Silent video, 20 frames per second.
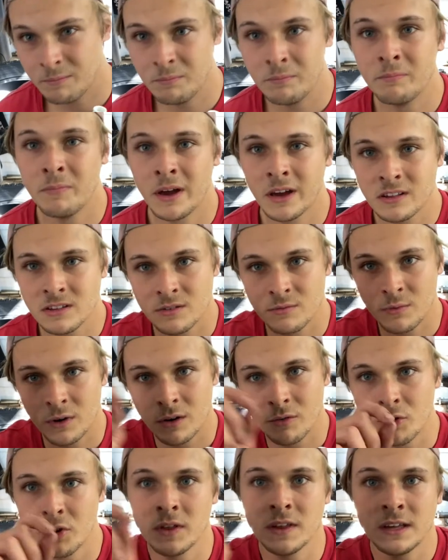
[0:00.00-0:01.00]
makes it run
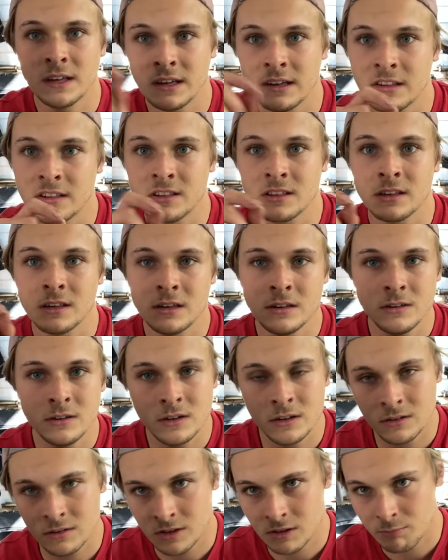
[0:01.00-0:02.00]
really easily. You
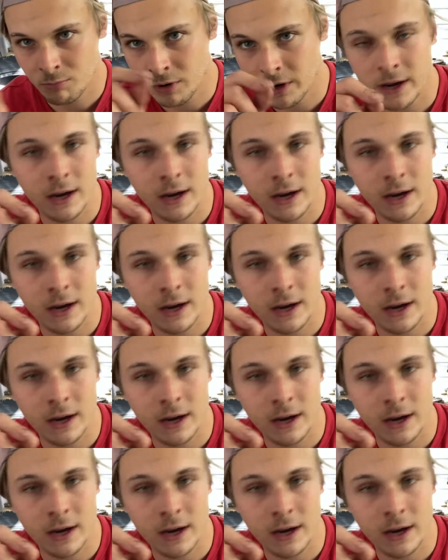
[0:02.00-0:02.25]
can spread